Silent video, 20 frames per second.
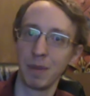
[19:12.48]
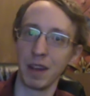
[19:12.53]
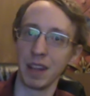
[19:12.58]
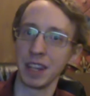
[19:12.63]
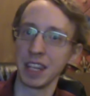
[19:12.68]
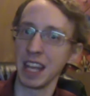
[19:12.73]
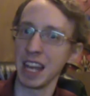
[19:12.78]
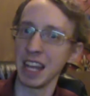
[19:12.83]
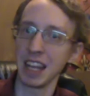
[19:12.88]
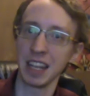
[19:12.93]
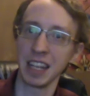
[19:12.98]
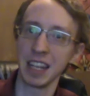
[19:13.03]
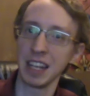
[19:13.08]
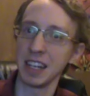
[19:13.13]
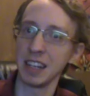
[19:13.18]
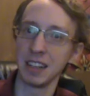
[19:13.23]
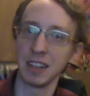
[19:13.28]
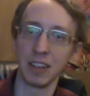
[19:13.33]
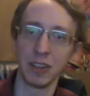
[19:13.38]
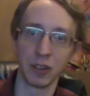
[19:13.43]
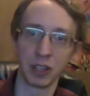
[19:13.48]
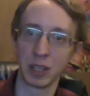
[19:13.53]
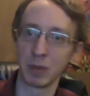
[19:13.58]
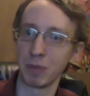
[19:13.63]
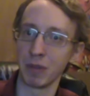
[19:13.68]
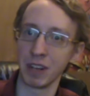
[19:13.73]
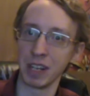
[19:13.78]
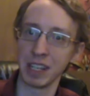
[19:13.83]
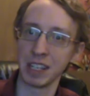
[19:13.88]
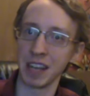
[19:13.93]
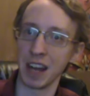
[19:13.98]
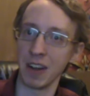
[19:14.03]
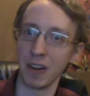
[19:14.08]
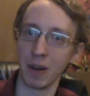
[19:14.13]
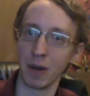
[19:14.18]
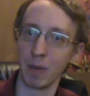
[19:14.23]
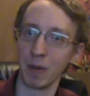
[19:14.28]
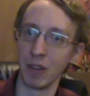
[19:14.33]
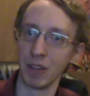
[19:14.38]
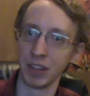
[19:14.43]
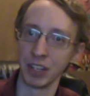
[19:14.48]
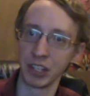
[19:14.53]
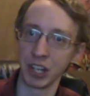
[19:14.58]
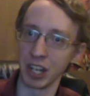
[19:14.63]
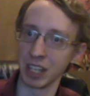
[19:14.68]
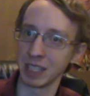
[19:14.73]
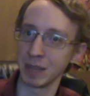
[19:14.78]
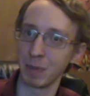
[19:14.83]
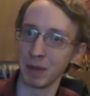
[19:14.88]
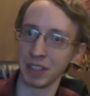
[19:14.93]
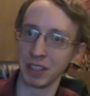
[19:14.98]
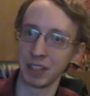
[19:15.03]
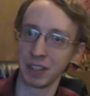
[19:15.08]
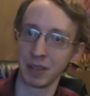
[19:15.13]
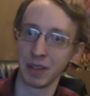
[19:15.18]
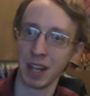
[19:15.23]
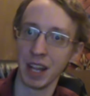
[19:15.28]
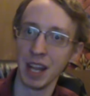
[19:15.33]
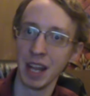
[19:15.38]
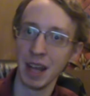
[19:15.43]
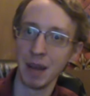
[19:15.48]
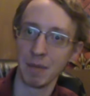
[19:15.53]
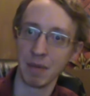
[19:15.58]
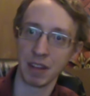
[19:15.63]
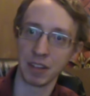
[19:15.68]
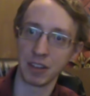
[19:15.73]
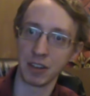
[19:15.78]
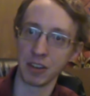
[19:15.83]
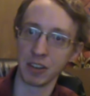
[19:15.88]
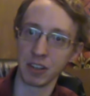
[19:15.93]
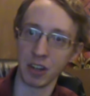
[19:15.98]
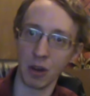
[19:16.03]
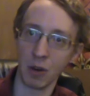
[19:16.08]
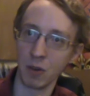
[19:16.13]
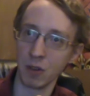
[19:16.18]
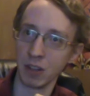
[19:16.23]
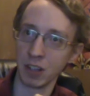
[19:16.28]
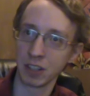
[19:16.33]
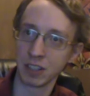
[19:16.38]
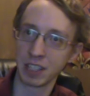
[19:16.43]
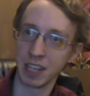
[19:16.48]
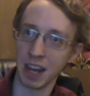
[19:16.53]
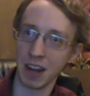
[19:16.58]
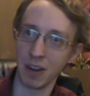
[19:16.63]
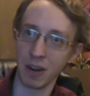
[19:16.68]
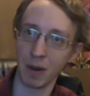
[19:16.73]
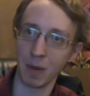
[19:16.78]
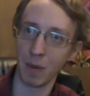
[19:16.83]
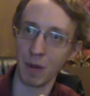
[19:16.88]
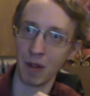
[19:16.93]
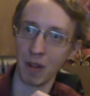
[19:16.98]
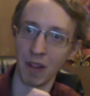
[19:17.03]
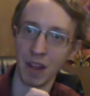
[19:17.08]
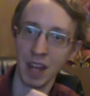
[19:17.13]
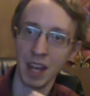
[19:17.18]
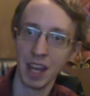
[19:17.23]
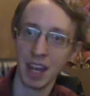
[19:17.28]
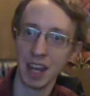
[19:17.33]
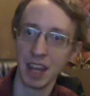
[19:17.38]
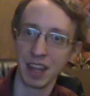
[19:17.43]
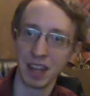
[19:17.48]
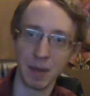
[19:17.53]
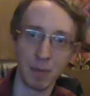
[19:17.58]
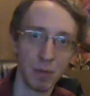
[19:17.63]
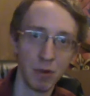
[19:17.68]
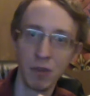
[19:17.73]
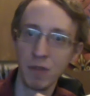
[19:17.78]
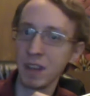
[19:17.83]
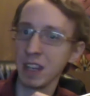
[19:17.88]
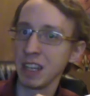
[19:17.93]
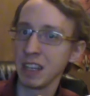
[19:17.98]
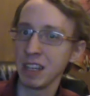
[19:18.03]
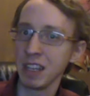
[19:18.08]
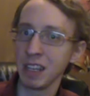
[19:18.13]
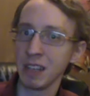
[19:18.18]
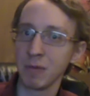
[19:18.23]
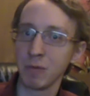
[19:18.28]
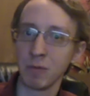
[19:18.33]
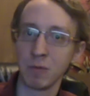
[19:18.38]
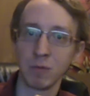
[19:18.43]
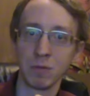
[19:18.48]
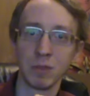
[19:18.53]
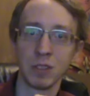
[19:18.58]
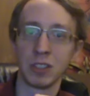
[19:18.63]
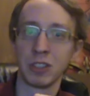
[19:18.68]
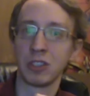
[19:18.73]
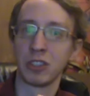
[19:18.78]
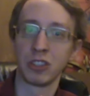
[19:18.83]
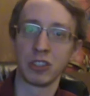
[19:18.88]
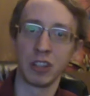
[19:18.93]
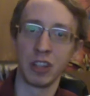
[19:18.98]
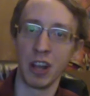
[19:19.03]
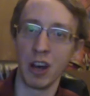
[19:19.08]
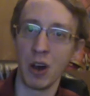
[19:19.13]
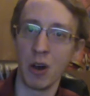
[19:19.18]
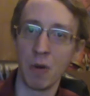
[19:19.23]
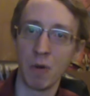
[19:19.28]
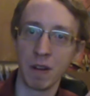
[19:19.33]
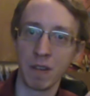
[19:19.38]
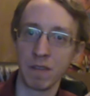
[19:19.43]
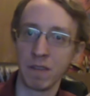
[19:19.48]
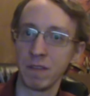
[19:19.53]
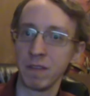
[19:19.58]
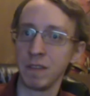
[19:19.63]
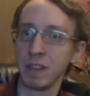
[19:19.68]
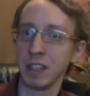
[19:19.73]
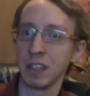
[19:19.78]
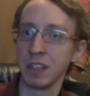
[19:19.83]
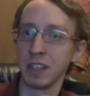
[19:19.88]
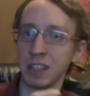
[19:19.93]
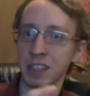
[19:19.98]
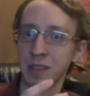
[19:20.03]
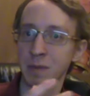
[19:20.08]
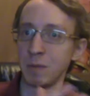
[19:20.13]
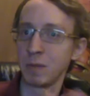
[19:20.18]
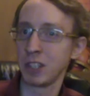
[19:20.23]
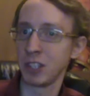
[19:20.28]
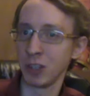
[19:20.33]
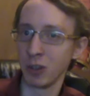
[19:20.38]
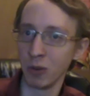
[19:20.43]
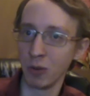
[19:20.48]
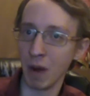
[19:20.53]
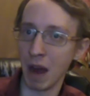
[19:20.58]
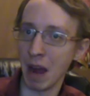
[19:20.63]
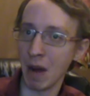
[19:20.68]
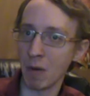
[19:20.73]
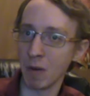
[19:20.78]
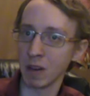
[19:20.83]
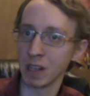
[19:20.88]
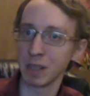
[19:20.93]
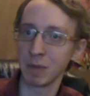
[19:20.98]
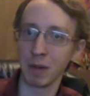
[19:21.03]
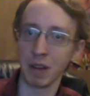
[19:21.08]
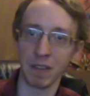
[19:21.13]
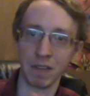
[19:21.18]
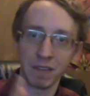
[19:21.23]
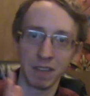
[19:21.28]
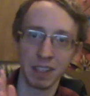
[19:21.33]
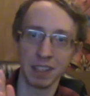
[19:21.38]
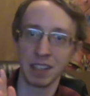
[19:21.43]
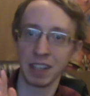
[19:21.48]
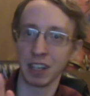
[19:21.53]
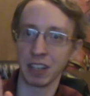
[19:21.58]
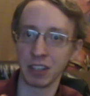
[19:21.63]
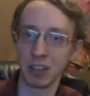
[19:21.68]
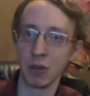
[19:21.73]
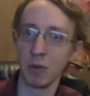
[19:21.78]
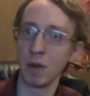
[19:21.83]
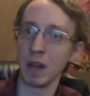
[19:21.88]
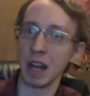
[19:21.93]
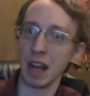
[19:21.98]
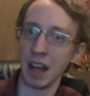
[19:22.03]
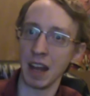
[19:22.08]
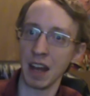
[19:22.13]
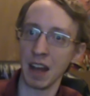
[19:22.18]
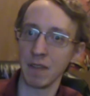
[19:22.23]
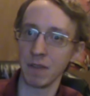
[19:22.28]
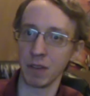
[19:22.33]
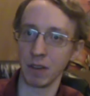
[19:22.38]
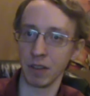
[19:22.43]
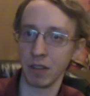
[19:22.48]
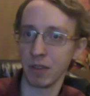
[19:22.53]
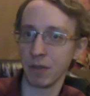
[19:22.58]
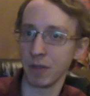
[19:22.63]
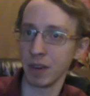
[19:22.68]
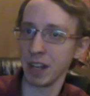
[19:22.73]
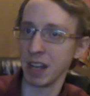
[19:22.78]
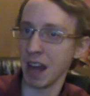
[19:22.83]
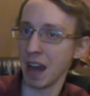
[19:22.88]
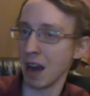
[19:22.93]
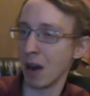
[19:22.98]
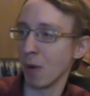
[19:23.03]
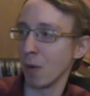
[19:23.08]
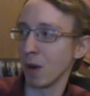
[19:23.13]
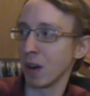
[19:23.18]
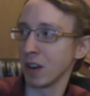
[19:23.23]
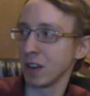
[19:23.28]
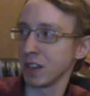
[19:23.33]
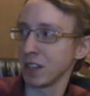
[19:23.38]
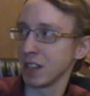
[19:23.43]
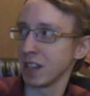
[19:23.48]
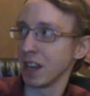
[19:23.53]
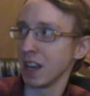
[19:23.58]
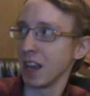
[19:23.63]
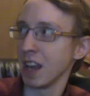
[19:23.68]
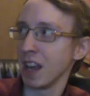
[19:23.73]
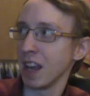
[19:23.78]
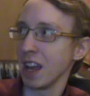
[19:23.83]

But the alien looked pretty terrible. The chest busters all looked terrible. The movie is slow. It's 2 hours, but it feels like 2.5 or 3 hours.